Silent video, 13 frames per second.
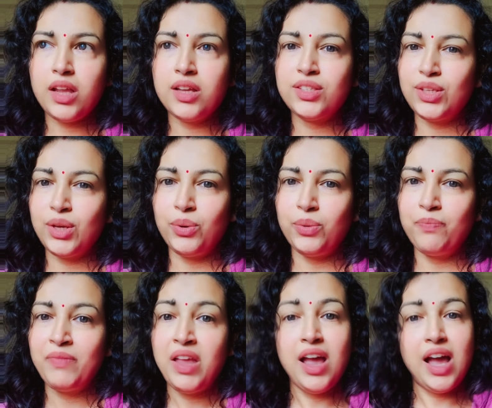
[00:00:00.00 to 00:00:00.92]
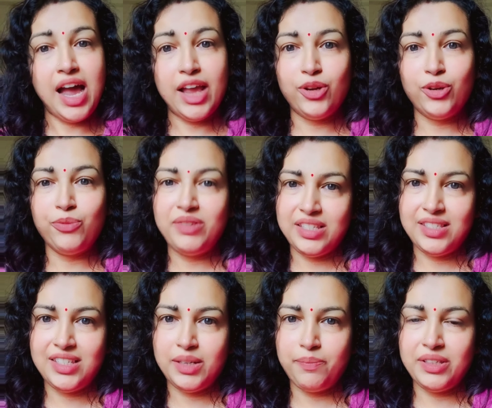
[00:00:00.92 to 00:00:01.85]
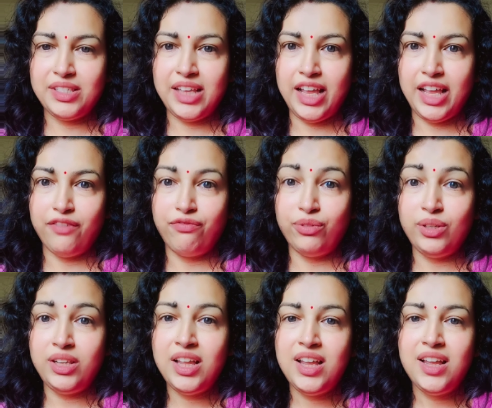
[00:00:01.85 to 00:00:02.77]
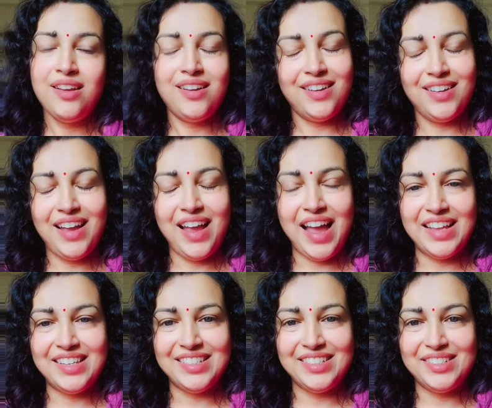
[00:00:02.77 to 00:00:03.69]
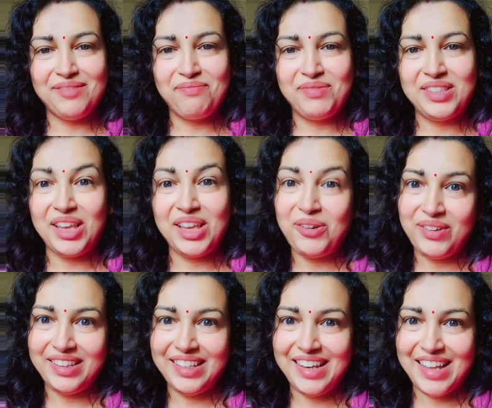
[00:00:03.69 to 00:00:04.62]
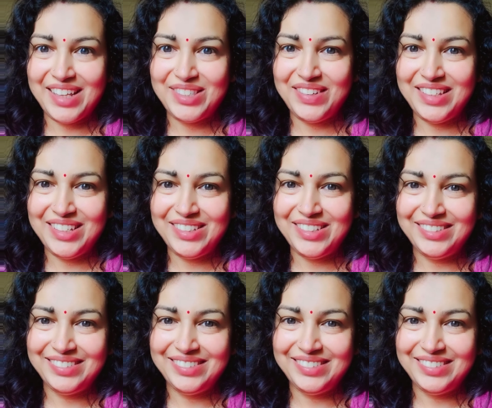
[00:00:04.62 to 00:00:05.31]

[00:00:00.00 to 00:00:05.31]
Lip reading: So I hope this tip is helpful and see you in the next video.